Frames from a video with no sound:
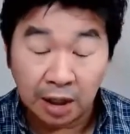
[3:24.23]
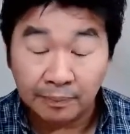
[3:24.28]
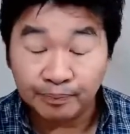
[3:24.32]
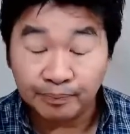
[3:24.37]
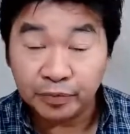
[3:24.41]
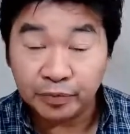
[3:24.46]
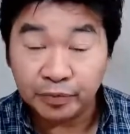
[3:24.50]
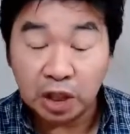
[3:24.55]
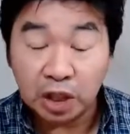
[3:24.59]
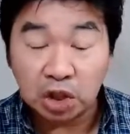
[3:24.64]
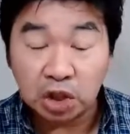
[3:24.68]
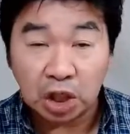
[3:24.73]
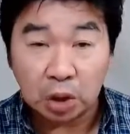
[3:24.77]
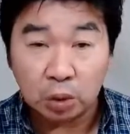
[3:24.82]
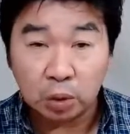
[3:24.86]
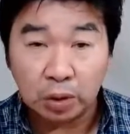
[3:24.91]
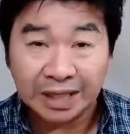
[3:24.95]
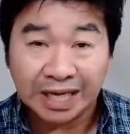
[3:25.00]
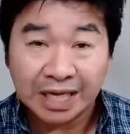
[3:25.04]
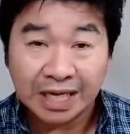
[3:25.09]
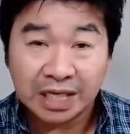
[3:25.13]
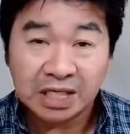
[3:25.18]

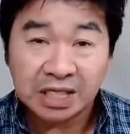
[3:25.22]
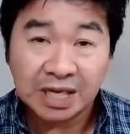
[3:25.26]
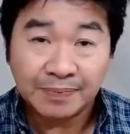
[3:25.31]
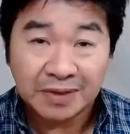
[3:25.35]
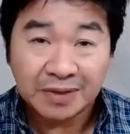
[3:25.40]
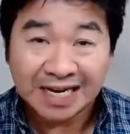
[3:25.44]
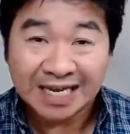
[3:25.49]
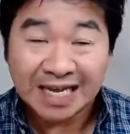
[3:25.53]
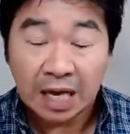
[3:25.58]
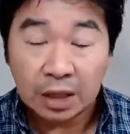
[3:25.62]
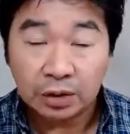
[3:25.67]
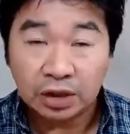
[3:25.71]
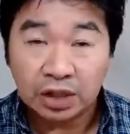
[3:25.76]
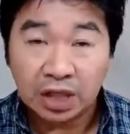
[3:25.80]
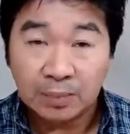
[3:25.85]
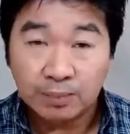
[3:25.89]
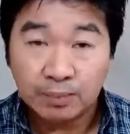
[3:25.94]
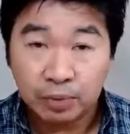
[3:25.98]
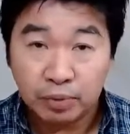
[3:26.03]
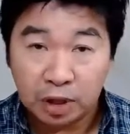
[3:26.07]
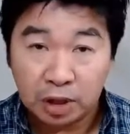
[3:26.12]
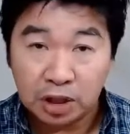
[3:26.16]
generally accepted accounting
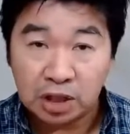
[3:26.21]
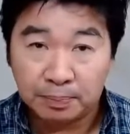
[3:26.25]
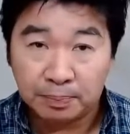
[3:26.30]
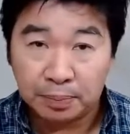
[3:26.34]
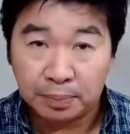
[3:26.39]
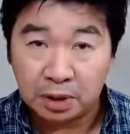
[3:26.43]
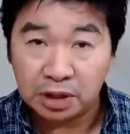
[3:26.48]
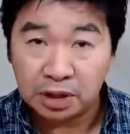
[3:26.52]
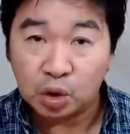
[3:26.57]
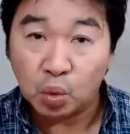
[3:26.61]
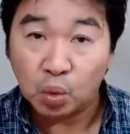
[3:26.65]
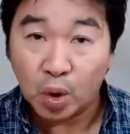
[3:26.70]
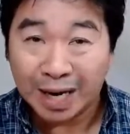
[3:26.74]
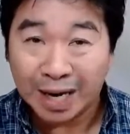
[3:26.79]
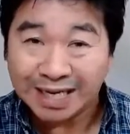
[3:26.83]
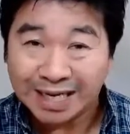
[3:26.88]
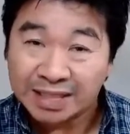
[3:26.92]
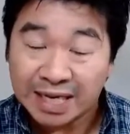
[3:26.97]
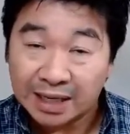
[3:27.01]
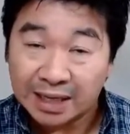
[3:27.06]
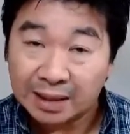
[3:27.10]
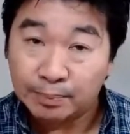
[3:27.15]
principles, and why is
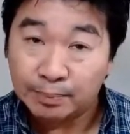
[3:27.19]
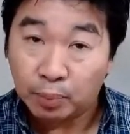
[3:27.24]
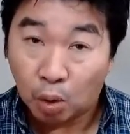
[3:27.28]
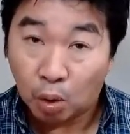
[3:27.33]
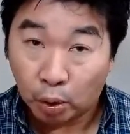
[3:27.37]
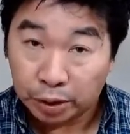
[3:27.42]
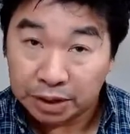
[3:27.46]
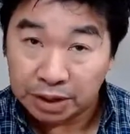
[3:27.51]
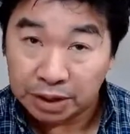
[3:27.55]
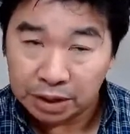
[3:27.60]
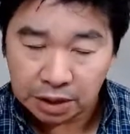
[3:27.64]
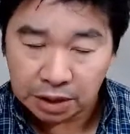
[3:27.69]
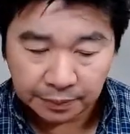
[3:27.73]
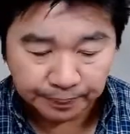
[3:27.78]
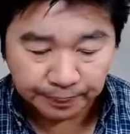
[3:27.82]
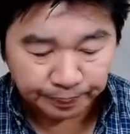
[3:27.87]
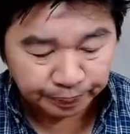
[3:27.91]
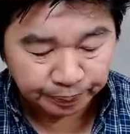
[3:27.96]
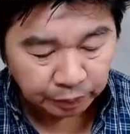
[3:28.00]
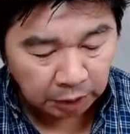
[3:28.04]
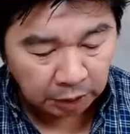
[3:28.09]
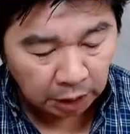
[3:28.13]
that important?
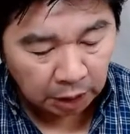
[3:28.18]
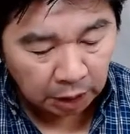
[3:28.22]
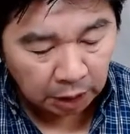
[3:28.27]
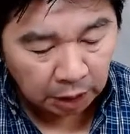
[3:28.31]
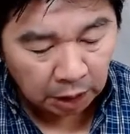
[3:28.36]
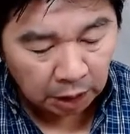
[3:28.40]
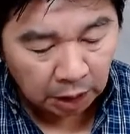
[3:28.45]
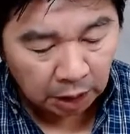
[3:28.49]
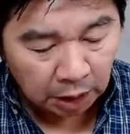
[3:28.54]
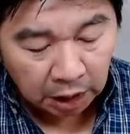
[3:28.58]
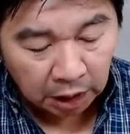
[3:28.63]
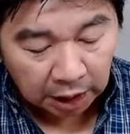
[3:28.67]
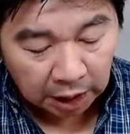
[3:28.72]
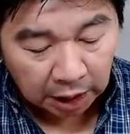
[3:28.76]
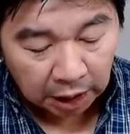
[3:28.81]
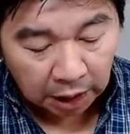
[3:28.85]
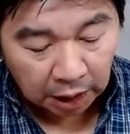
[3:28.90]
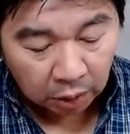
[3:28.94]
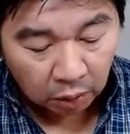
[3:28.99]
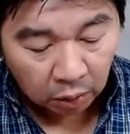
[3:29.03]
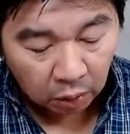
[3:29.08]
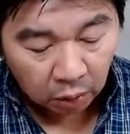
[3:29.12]

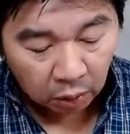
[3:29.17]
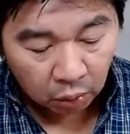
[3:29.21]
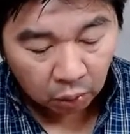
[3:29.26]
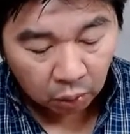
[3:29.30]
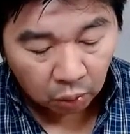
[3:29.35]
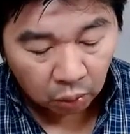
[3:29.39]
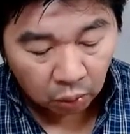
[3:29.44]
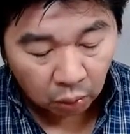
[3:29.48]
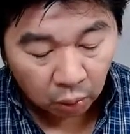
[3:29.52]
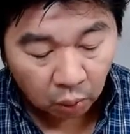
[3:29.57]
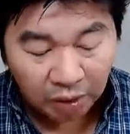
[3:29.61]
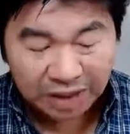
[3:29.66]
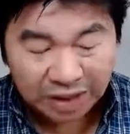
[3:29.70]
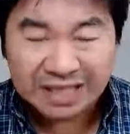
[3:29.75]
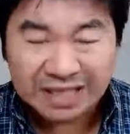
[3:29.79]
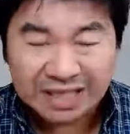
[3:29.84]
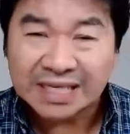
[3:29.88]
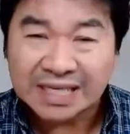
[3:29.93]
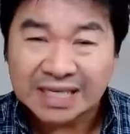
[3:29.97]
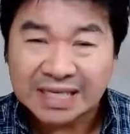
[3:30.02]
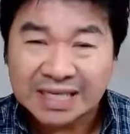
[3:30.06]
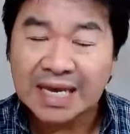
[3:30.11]
What's
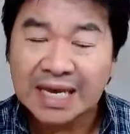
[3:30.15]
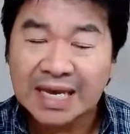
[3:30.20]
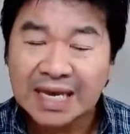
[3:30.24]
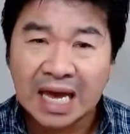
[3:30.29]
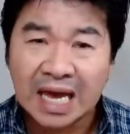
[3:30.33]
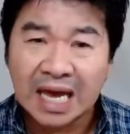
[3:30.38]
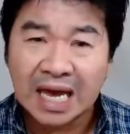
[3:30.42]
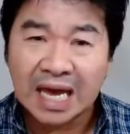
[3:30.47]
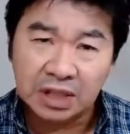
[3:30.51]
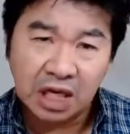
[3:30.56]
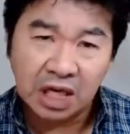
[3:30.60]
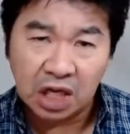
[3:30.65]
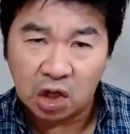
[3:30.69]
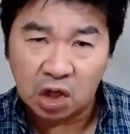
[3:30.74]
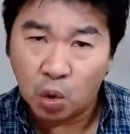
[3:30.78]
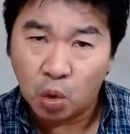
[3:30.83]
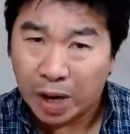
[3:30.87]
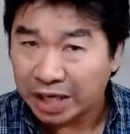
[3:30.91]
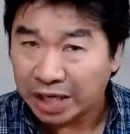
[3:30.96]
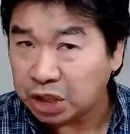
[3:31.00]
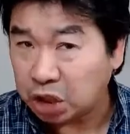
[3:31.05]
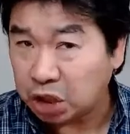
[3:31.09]
the accounting
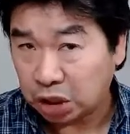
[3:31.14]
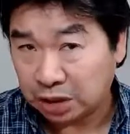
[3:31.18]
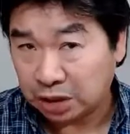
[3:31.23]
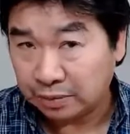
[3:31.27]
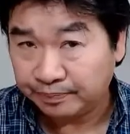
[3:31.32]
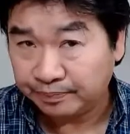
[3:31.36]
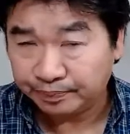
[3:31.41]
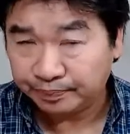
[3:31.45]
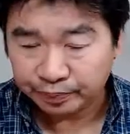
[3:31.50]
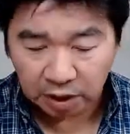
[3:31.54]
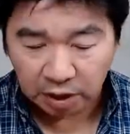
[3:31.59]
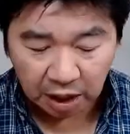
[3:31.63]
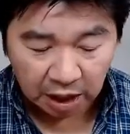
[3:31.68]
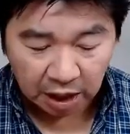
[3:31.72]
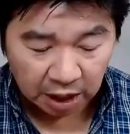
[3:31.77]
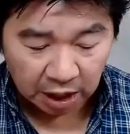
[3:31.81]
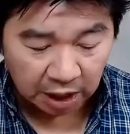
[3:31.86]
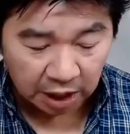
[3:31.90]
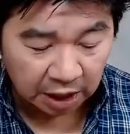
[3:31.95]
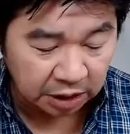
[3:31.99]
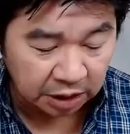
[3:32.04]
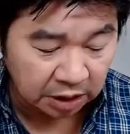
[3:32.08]
equation?
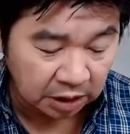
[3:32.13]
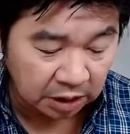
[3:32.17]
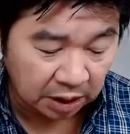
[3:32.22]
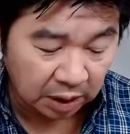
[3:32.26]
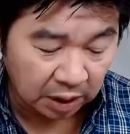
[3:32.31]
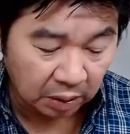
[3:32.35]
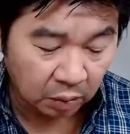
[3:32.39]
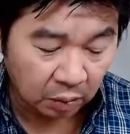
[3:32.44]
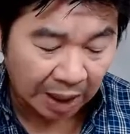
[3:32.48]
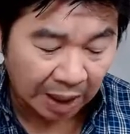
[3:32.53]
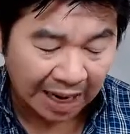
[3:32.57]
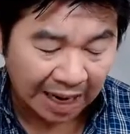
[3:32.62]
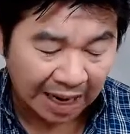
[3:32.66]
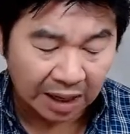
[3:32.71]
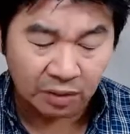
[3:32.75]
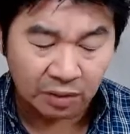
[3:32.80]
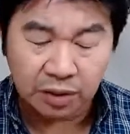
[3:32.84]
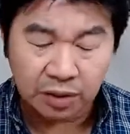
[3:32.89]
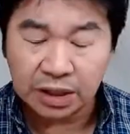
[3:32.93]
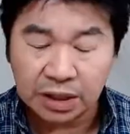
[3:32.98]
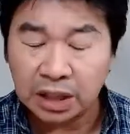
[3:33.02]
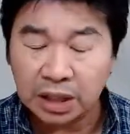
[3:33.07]
And how
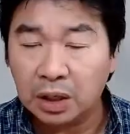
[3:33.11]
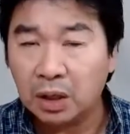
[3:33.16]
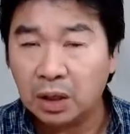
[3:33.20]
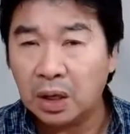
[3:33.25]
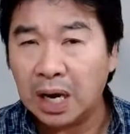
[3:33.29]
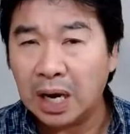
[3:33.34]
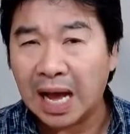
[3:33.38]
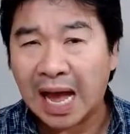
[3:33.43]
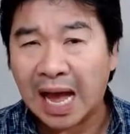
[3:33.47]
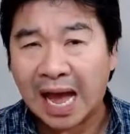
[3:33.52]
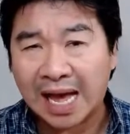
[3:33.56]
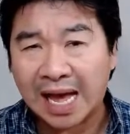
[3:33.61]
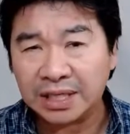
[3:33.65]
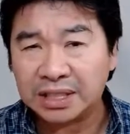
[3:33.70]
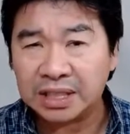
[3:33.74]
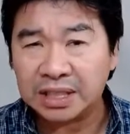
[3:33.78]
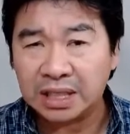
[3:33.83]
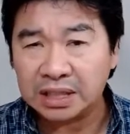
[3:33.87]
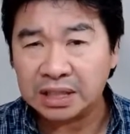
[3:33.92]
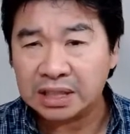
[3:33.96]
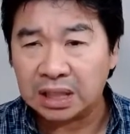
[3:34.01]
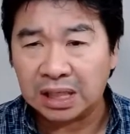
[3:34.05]
do
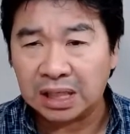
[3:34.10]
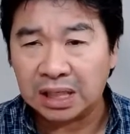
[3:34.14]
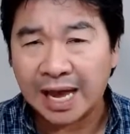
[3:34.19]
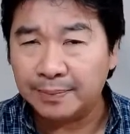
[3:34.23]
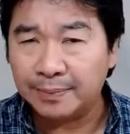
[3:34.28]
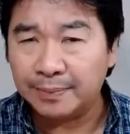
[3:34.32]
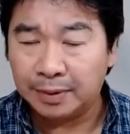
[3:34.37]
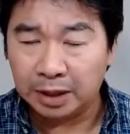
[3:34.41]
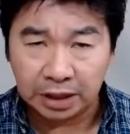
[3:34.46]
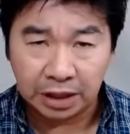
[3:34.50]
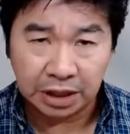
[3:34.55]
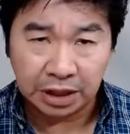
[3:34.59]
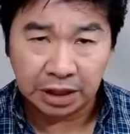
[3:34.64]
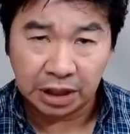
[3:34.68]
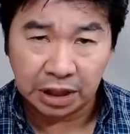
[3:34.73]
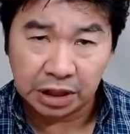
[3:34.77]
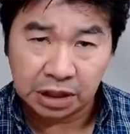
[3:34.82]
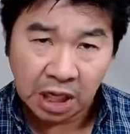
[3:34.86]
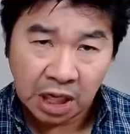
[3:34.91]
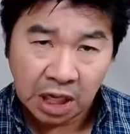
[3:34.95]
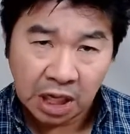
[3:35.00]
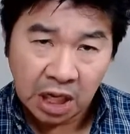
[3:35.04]
assets, liabilities,
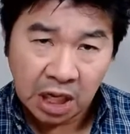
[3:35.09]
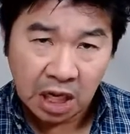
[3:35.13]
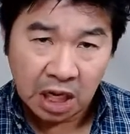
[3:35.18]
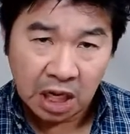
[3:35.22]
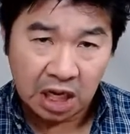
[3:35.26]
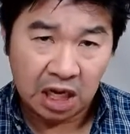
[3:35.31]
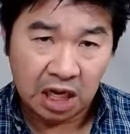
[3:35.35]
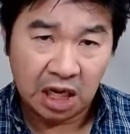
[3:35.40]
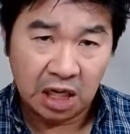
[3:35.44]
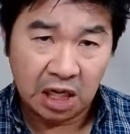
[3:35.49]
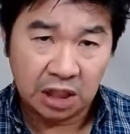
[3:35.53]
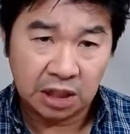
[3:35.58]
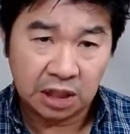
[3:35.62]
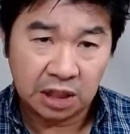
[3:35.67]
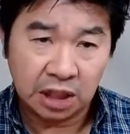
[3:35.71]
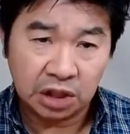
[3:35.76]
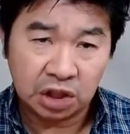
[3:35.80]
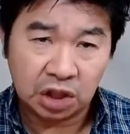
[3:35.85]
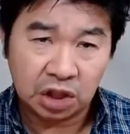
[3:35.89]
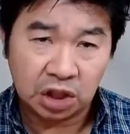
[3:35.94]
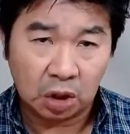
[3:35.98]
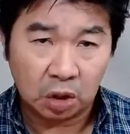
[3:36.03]
and
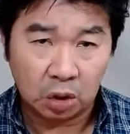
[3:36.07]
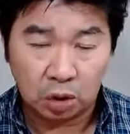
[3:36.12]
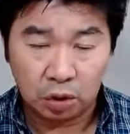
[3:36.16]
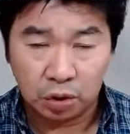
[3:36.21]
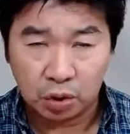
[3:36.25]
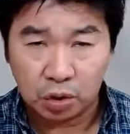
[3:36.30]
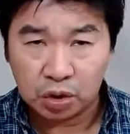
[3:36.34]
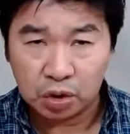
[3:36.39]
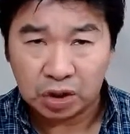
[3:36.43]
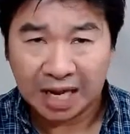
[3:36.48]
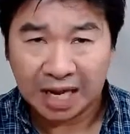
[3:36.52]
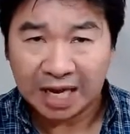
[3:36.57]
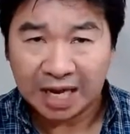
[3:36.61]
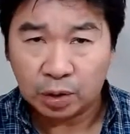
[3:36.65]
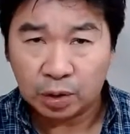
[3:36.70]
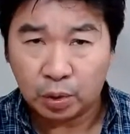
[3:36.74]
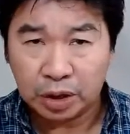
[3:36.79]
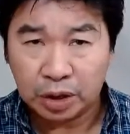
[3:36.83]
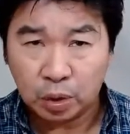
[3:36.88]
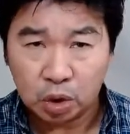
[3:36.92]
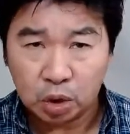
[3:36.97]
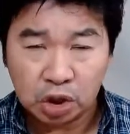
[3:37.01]
shareholders' equity
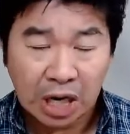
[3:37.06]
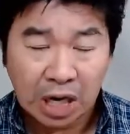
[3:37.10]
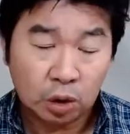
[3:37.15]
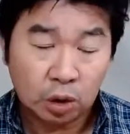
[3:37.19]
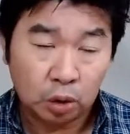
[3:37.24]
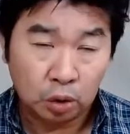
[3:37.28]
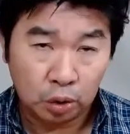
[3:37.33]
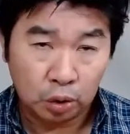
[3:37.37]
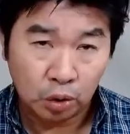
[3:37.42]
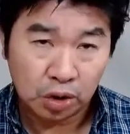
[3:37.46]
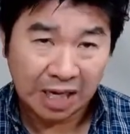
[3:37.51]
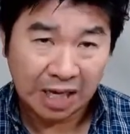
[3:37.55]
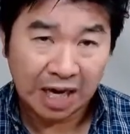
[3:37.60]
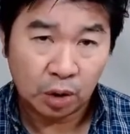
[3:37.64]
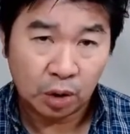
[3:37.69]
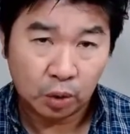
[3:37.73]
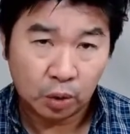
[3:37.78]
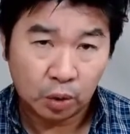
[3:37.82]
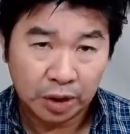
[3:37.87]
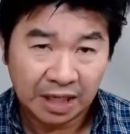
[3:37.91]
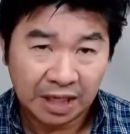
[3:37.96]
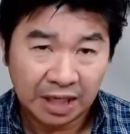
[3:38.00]
or stockholders'
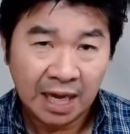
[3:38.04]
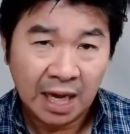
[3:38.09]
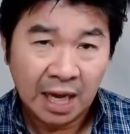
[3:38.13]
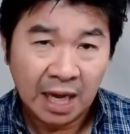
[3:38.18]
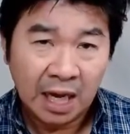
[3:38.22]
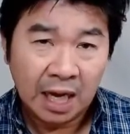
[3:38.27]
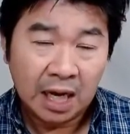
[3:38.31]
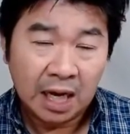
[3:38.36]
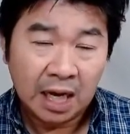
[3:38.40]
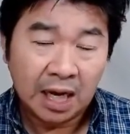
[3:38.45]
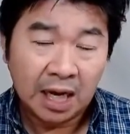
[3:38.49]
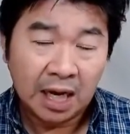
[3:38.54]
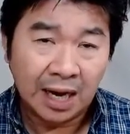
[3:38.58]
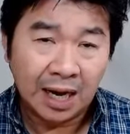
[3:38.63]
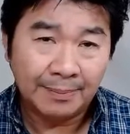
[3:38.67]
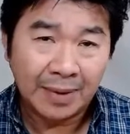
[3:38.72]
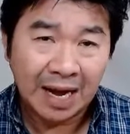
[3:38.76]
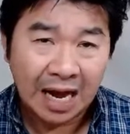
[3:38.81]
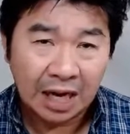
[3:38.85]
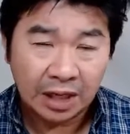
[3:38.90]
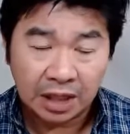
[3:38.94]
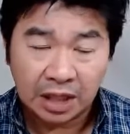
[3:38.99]
equity,
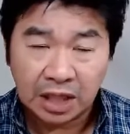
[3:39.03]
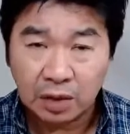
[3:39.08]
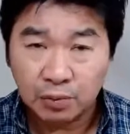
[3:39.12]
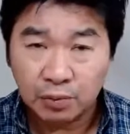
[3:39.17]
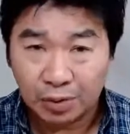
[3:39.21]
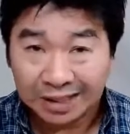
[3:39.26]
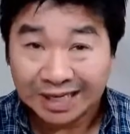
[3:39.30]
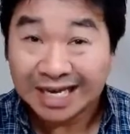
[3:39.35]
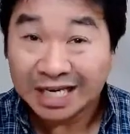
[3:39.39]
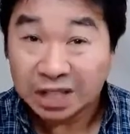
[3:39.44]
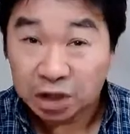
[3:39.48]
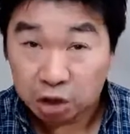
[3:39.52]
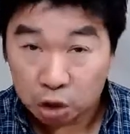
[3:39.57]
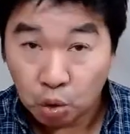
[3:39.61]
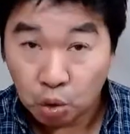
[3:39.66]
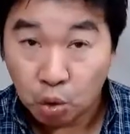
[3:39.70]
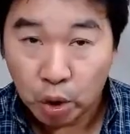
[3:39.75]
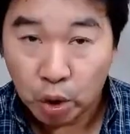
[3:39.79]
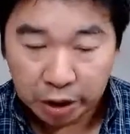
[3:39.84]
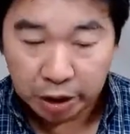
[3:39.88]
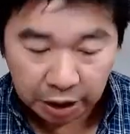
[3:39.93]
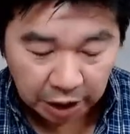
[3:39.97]
how do they relate to
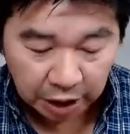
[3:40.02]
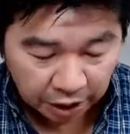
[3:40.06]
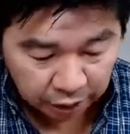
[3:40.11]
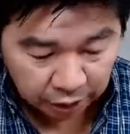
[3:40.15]
one another?